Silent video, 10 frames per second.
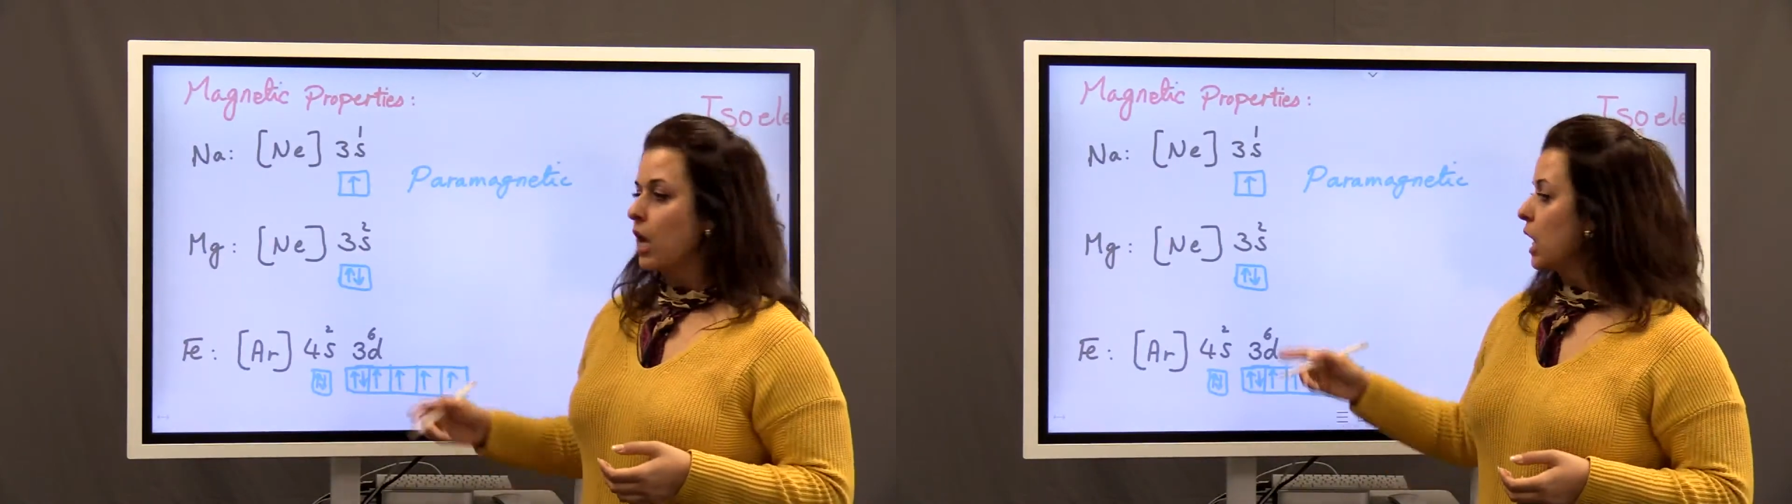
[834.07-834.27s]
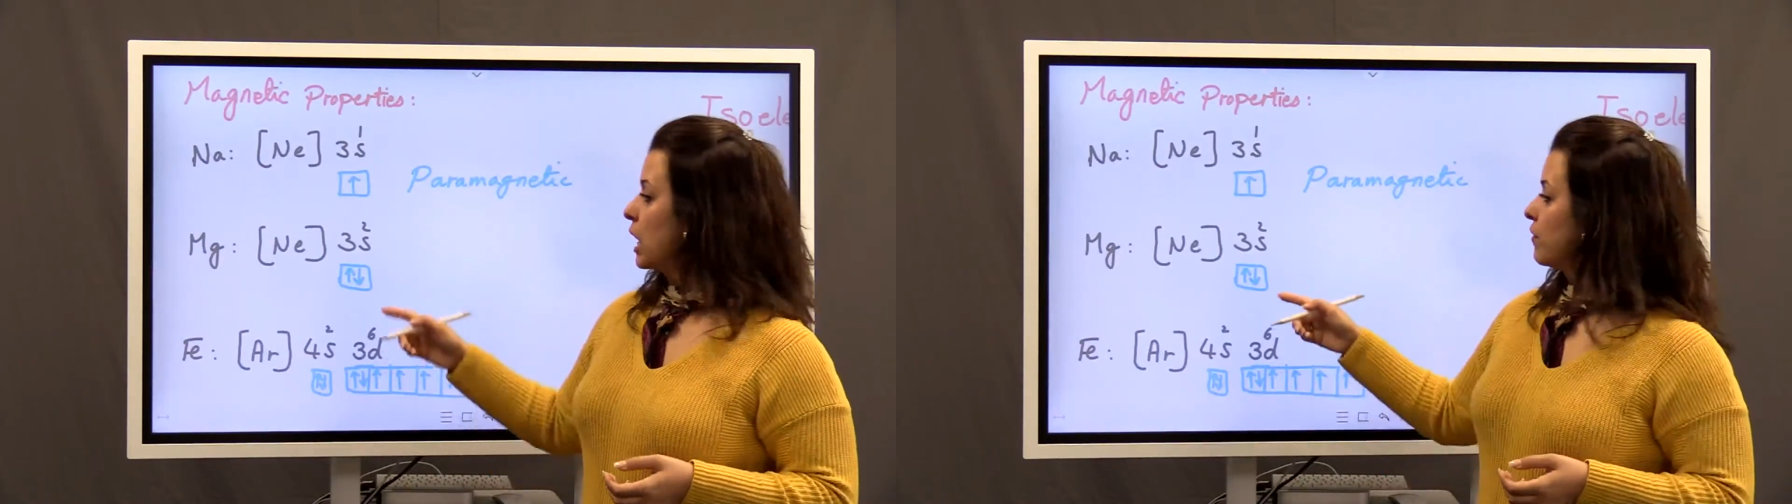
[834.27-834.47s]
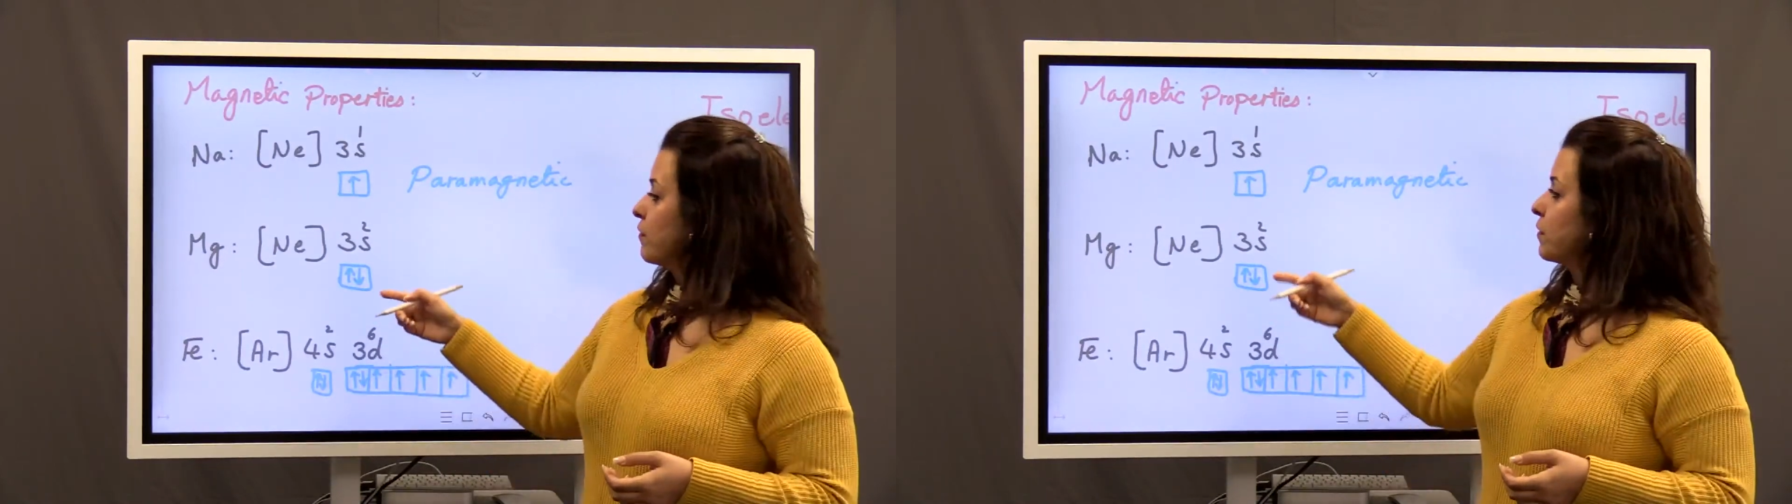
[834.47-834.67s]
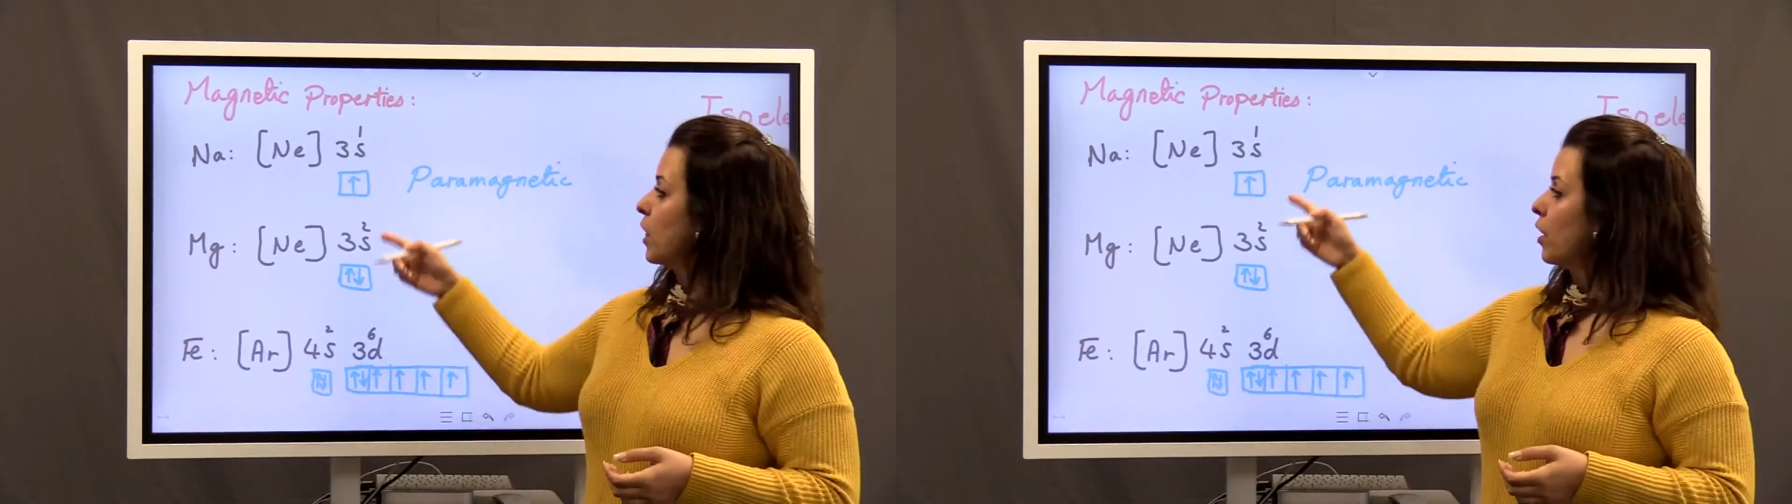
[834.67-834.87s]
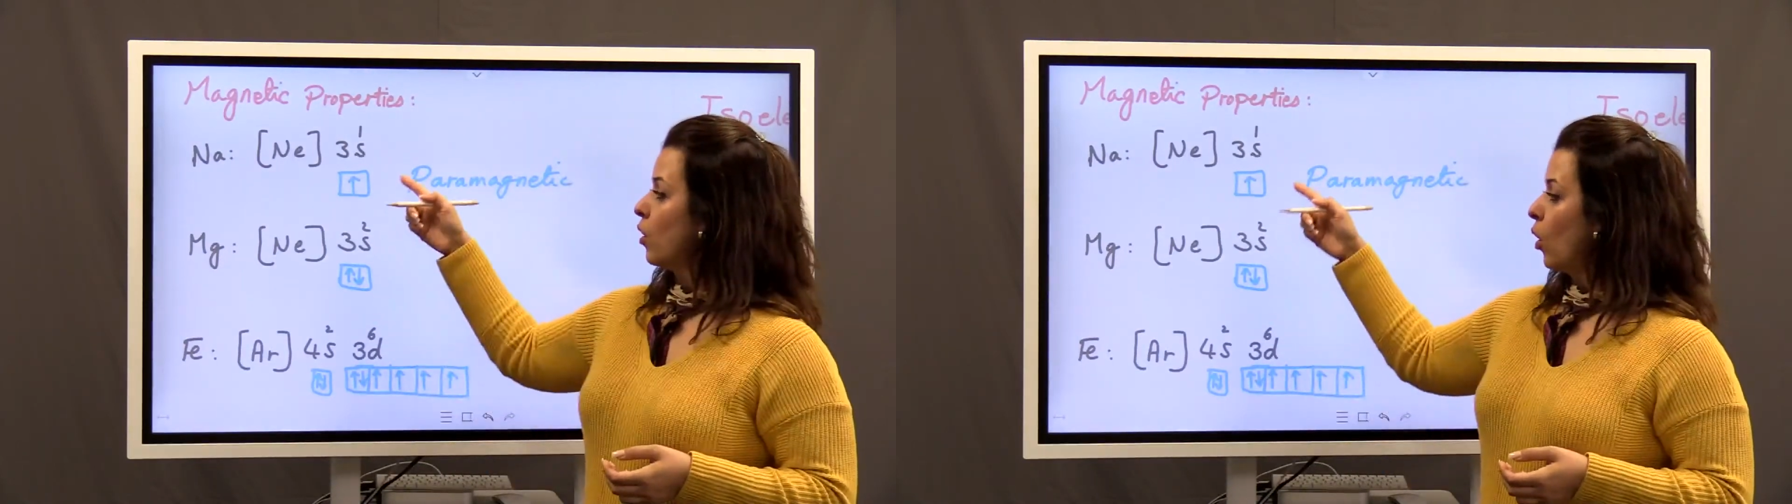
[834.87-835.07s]
If
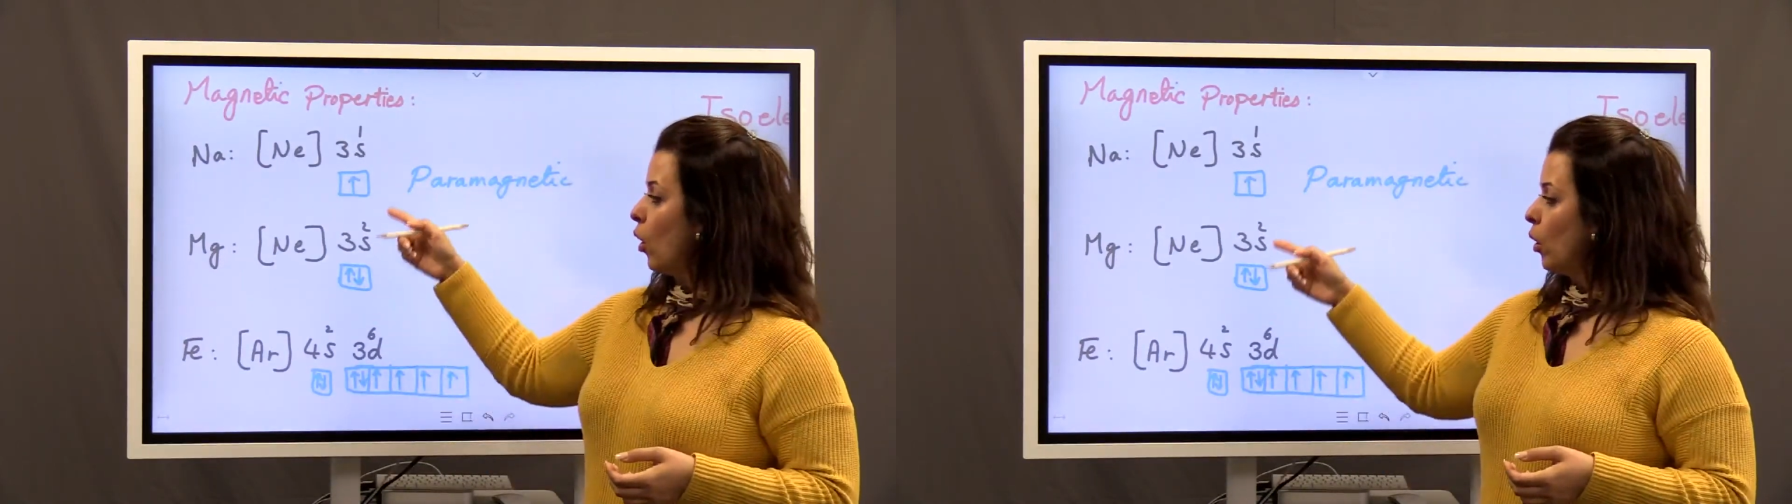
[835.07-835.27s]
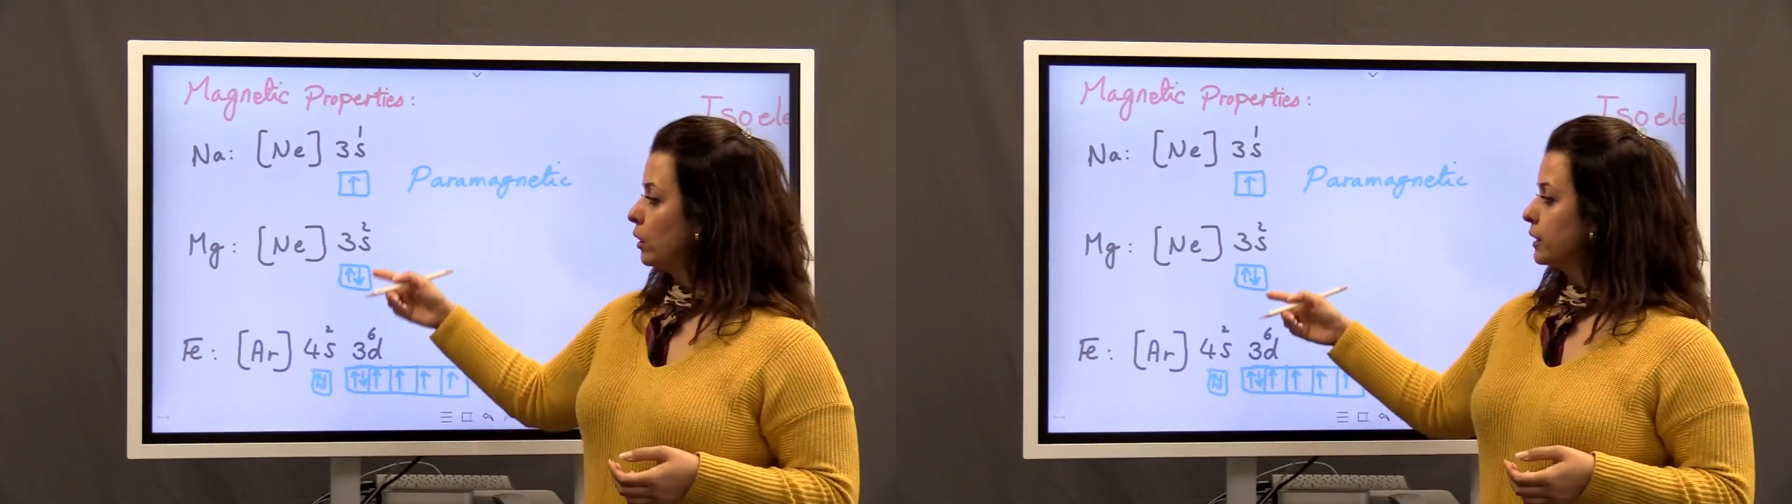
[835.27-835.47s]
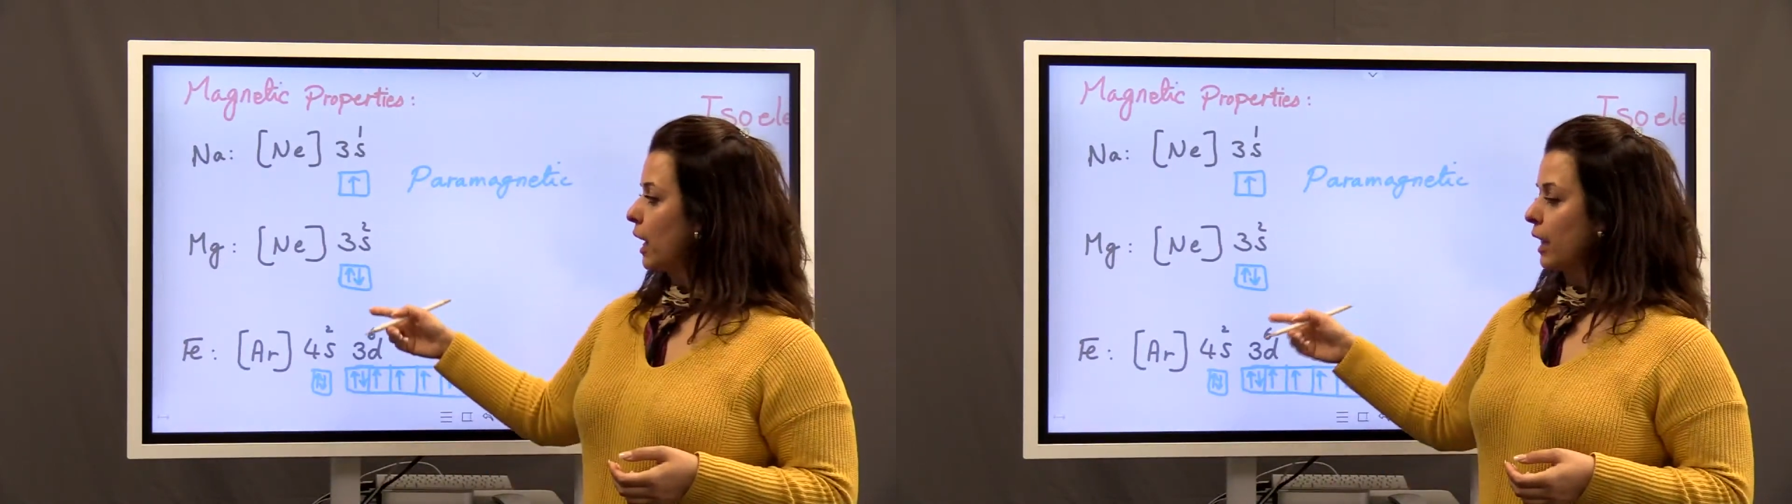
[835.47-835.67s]
all the